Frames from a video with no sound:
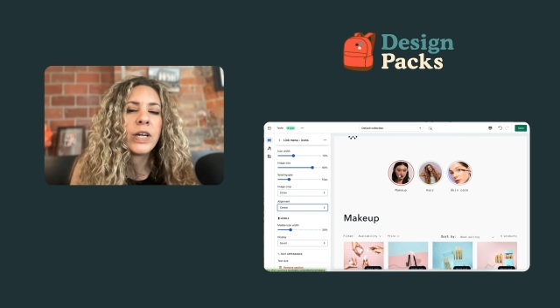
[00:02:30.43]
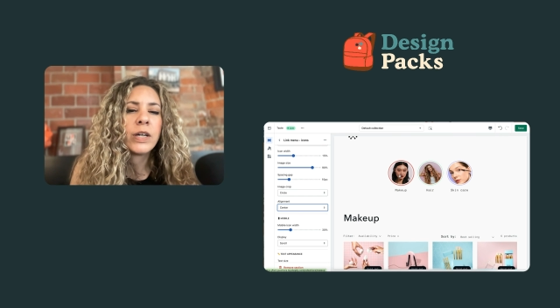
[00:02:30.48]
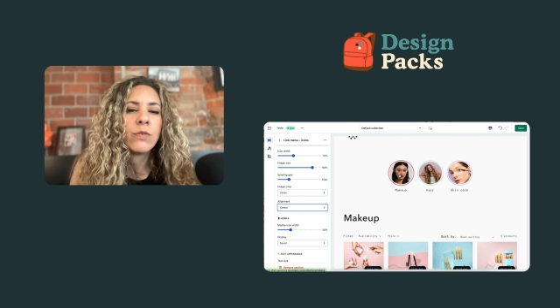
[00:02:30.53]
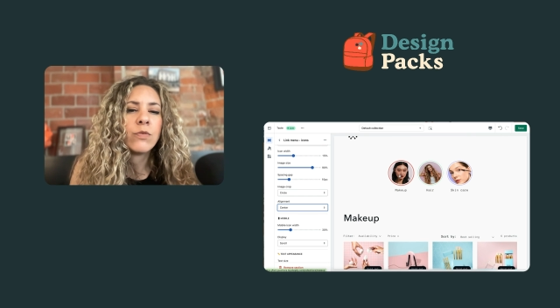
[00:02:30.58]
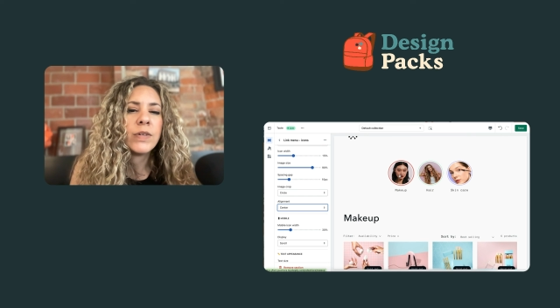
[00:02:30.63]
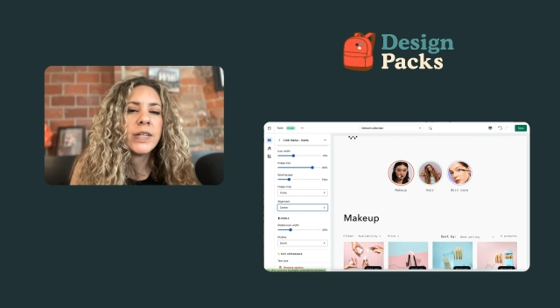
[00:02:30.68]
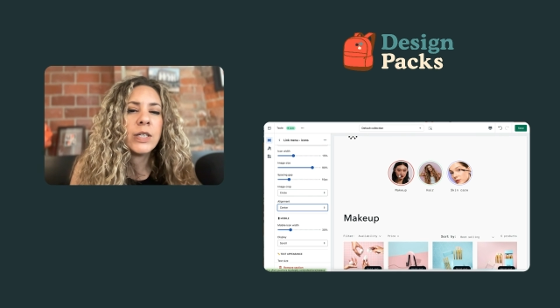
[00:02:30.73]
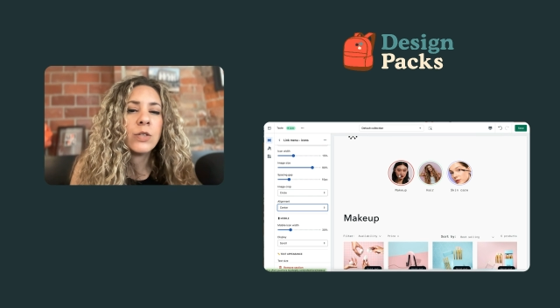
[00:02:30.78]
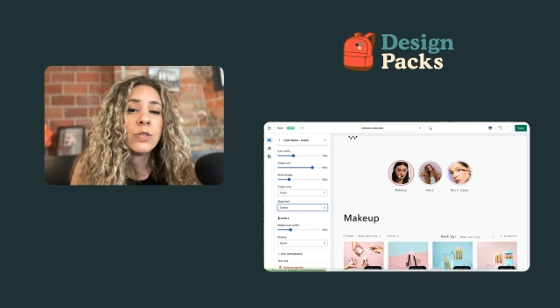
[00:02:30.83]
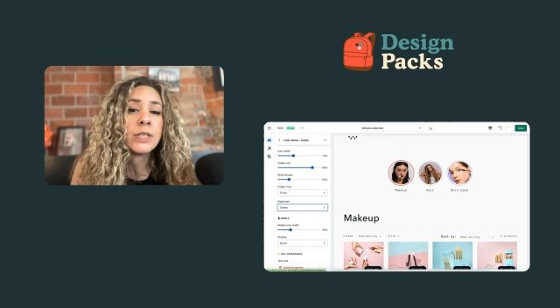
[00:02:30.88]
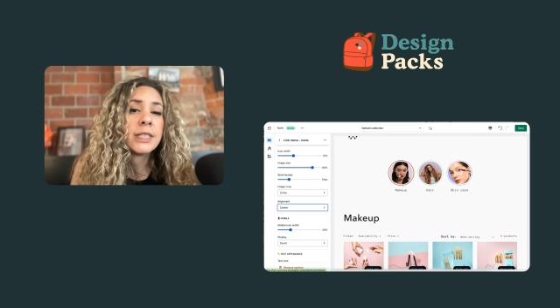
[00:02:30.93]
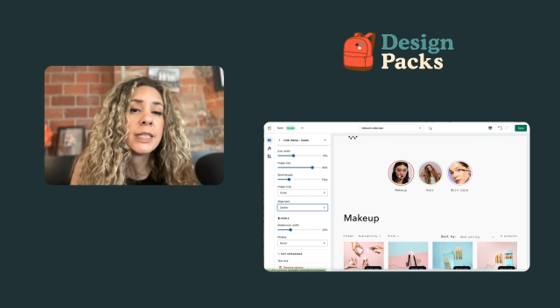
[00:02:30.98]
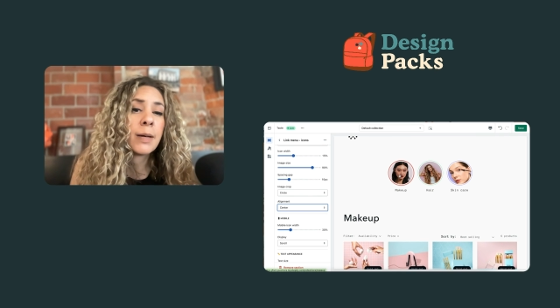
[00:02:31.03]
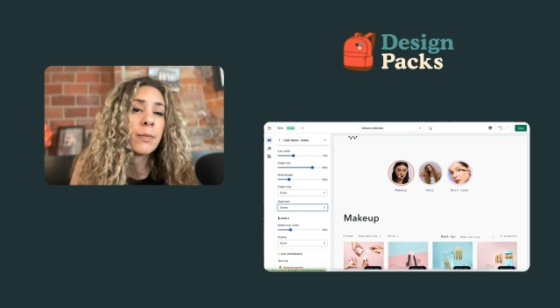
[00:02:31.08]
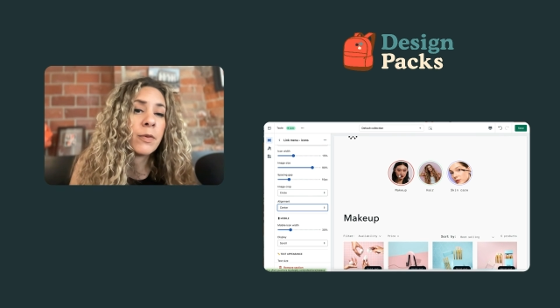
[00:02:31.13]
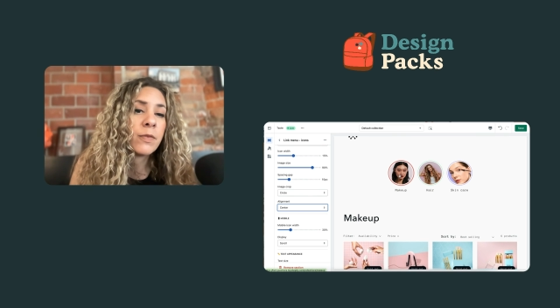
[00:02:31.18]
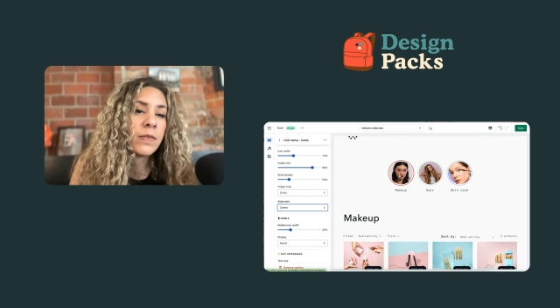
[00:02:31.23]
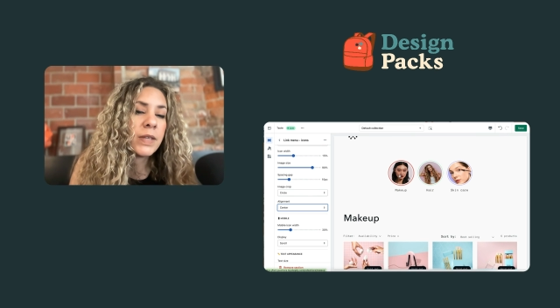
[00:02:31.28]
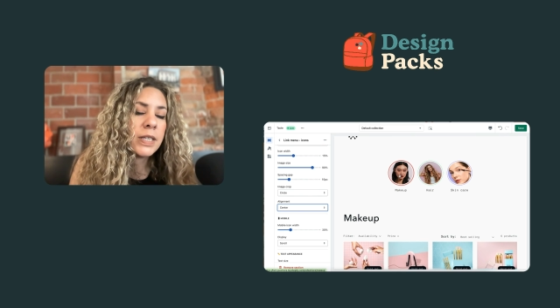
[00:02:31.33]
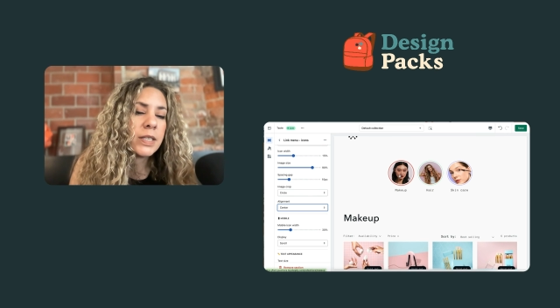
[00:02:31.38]
reuse
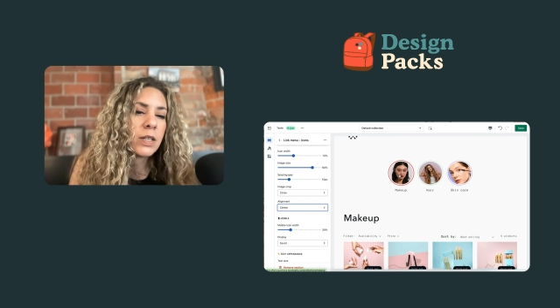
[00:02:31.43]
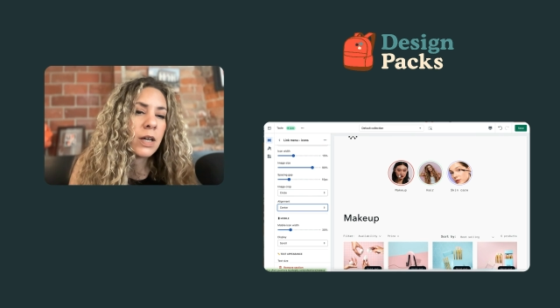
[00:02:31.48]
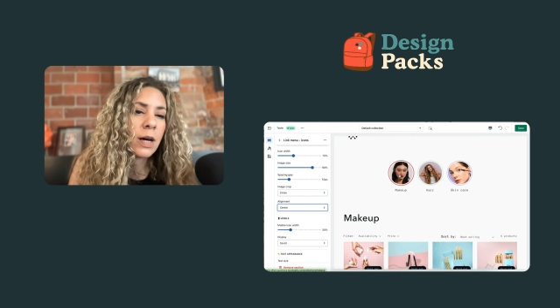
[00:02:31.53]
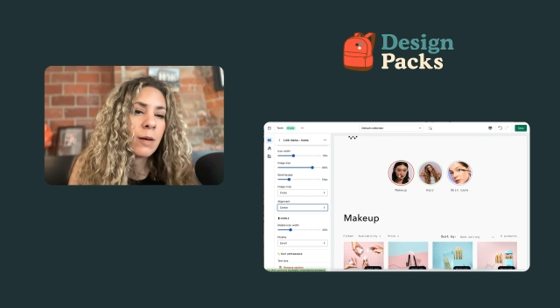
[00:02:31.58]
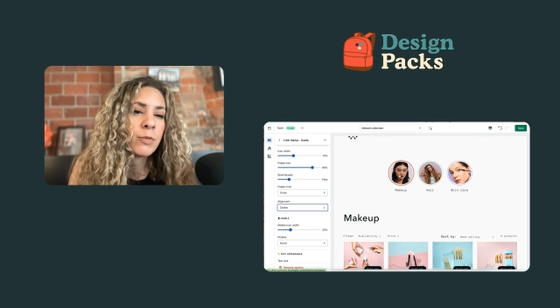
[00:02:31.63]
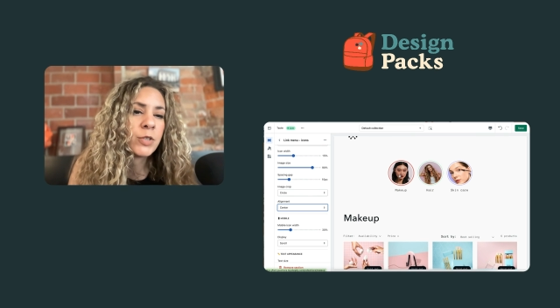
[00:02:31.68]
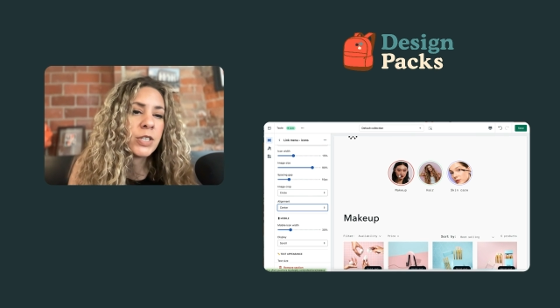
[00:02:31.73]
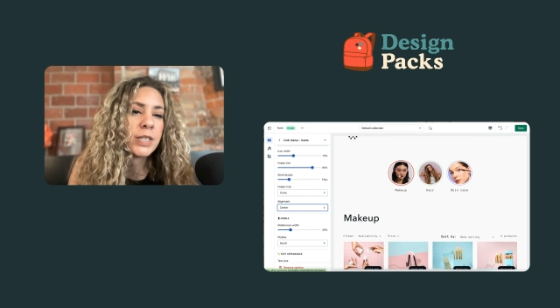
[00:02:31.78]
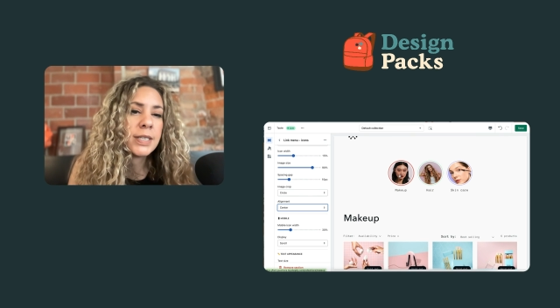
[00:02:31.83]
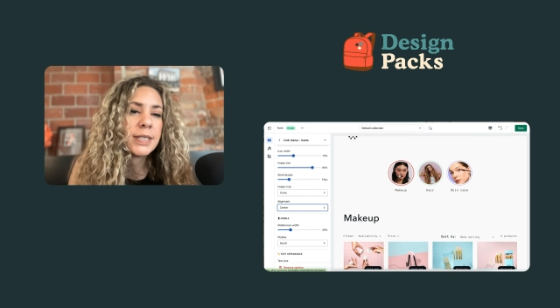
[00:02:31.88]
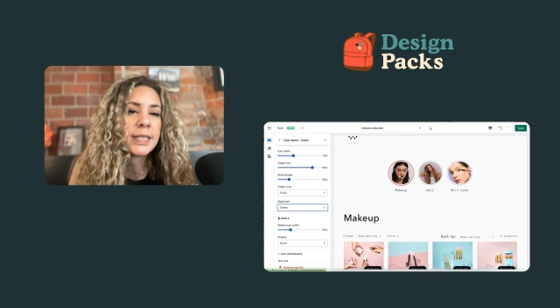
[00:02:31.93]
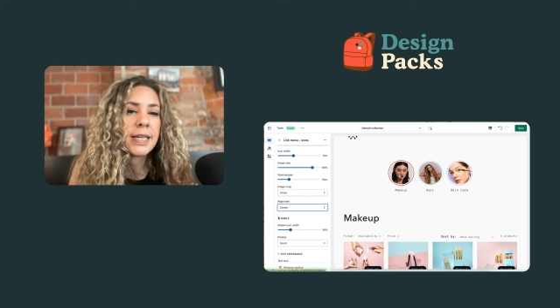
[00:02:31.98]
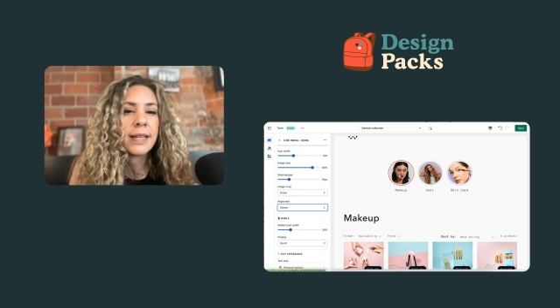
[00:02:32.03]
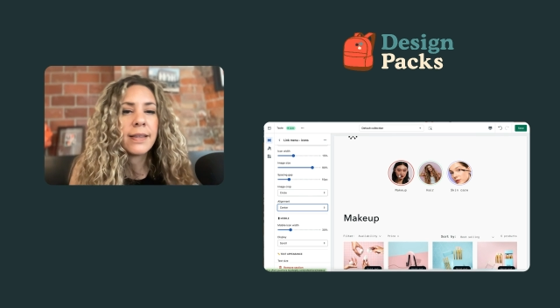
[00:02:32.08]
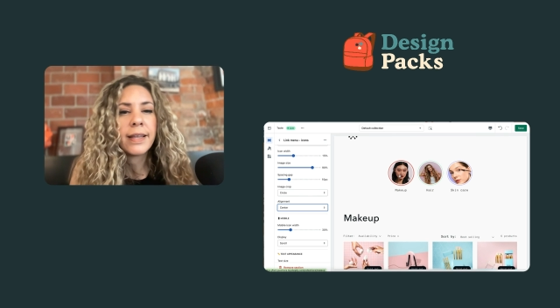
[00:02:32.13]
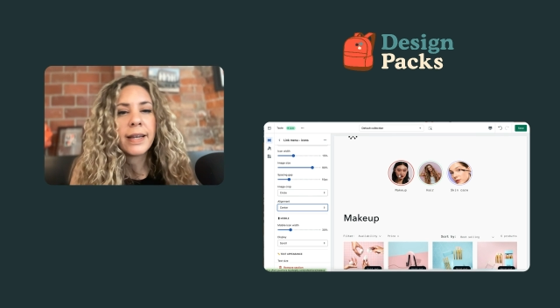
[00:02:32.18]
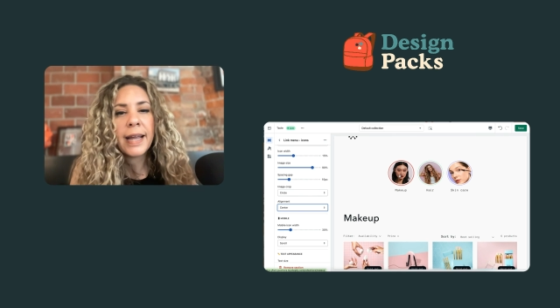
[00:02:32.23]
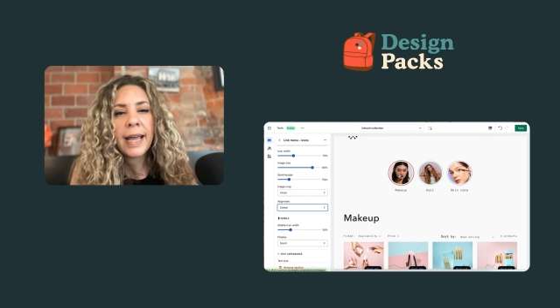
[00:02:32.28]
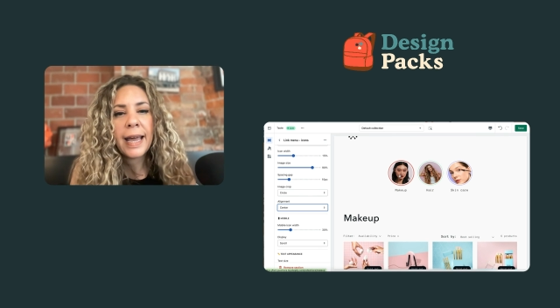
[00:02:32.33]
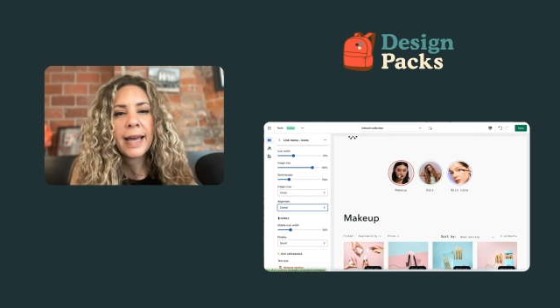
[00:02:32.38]
some of these options
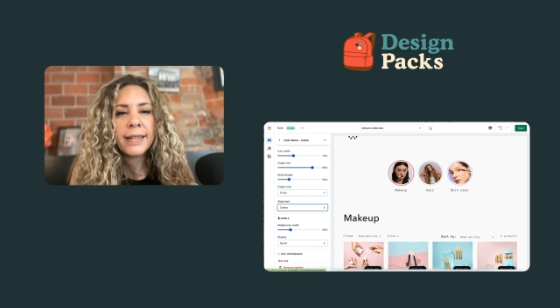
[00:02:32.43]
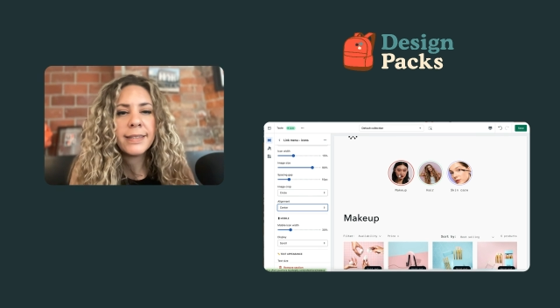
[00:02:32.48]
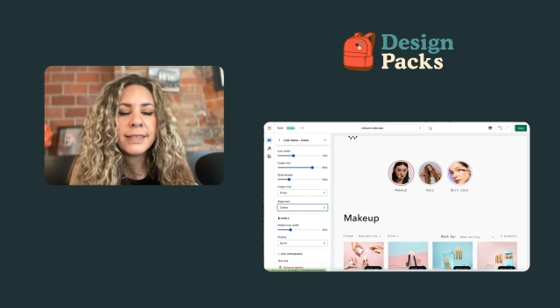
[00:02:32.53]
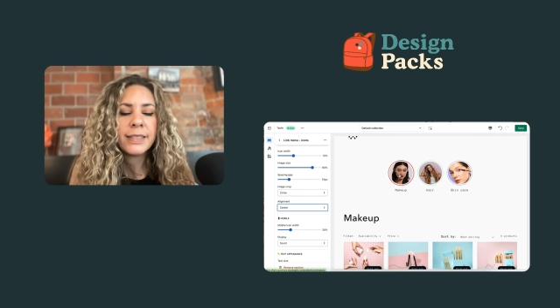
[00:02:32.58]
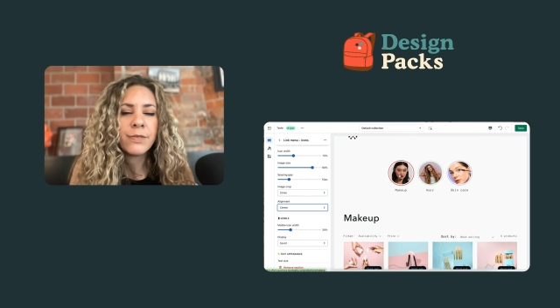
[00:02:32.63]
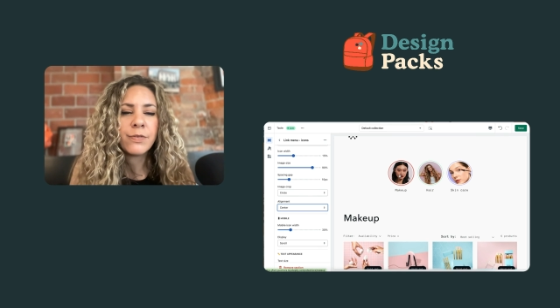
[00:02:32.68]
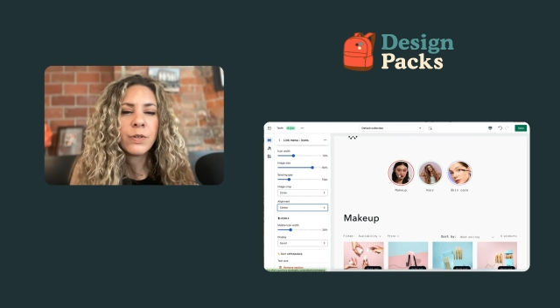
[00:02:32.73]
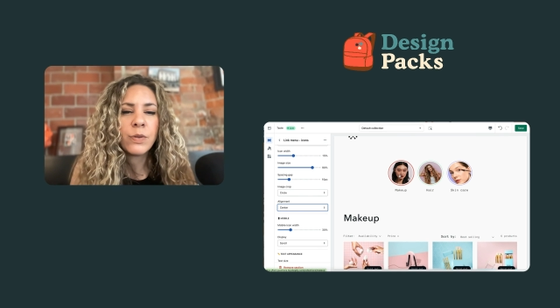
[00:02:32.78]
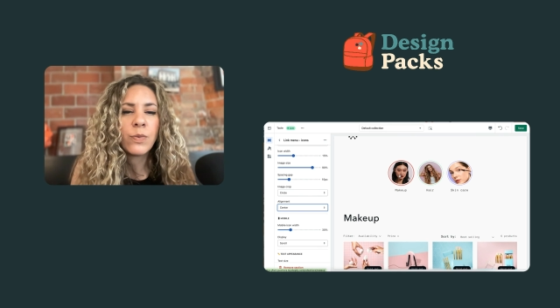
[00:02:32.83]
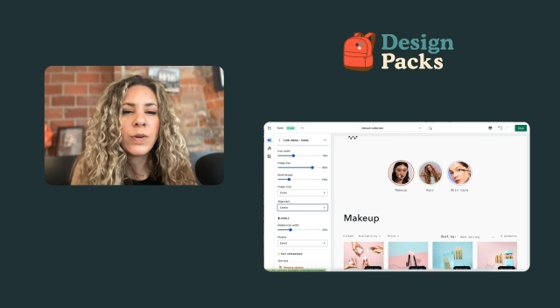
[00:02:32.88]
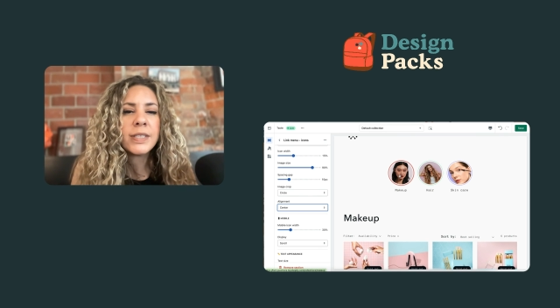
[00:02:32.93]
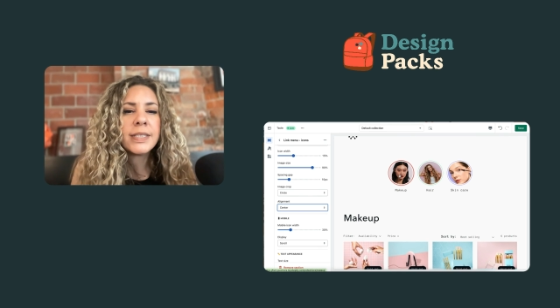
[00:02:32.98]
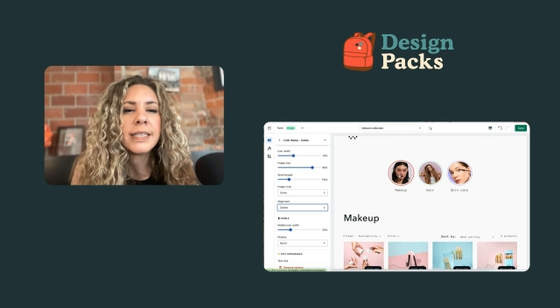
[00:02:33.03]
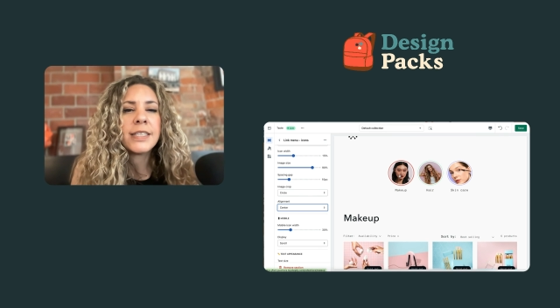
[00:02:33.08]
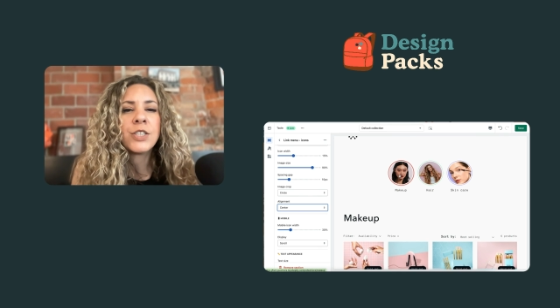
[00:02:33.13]
and then add different ones.